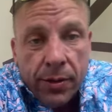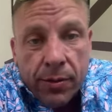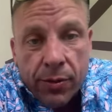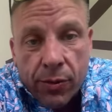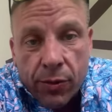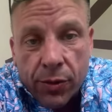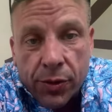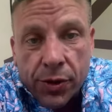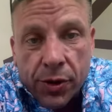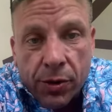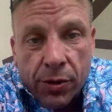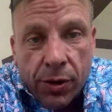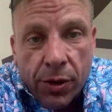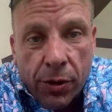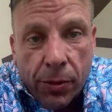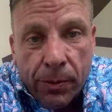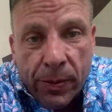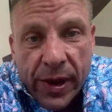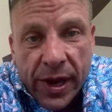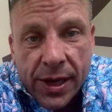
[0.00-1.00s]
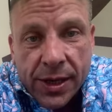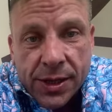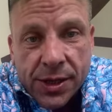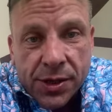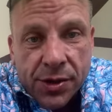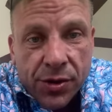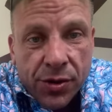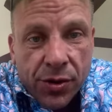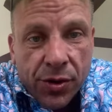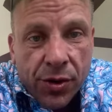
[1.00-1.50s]
we'll do a little beach
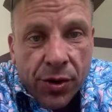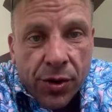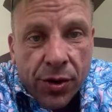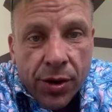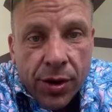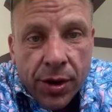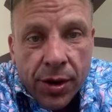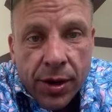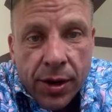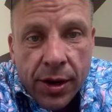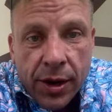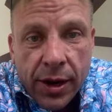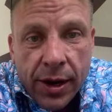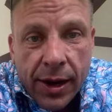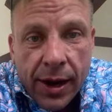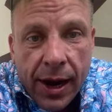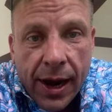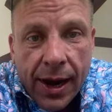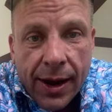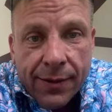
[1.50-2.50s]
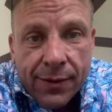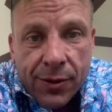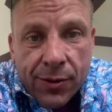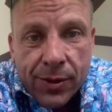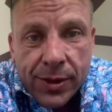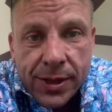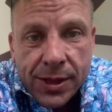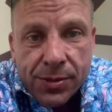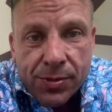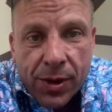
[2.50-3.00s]
tour after
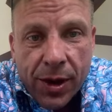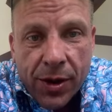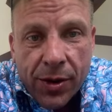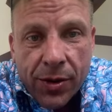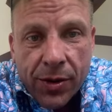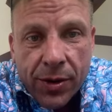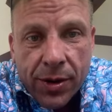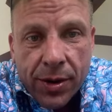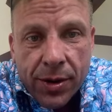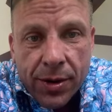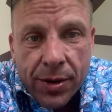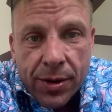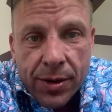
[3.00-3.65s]
we smoke.